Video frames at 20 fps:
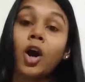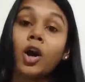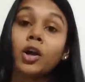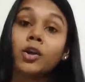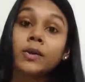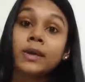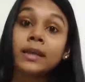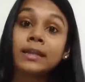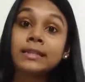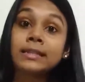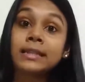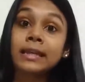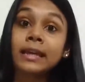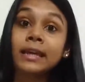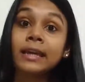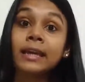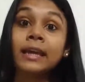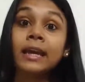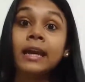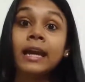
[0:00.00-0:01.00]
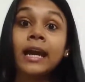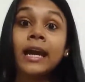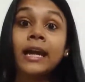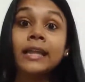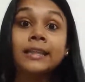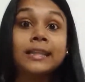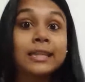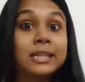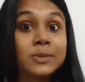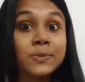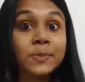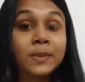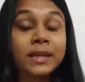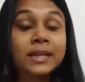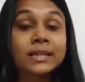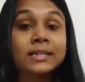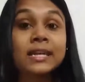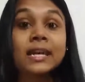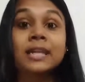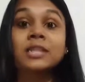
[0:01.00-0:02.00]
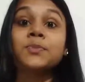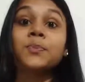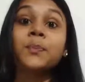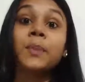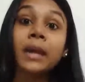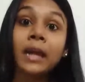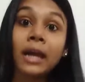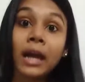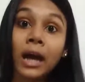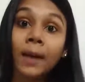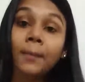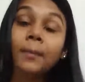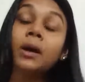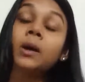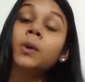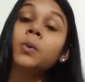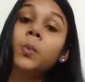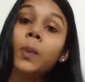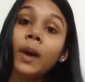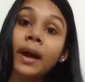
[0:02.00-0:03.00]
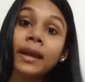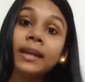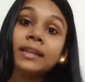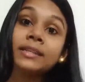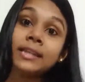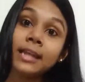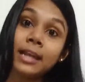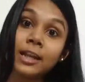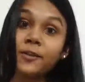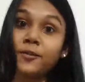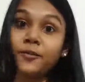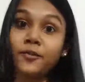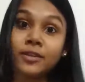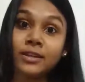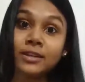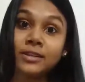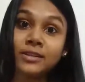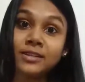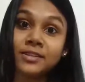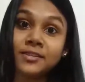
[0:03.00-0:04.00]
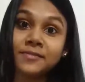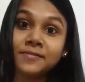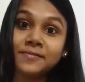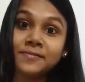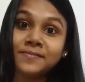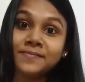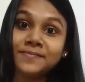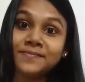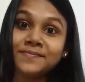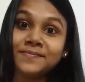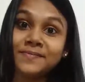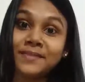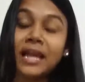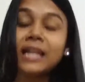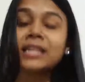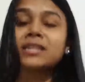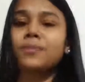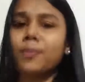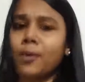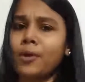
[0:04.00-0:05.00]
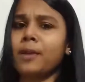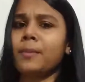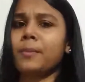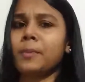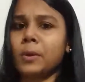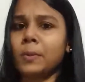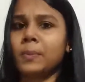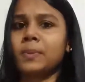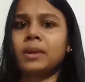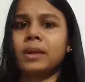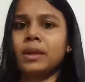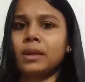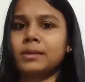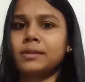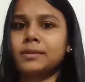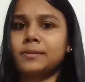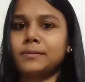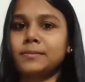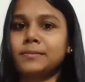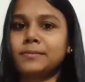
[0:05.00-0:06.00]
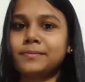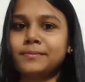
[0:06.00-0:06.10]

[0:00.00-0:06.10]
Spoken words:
Or you can say, this place has become a white elephant. That's more appropriate.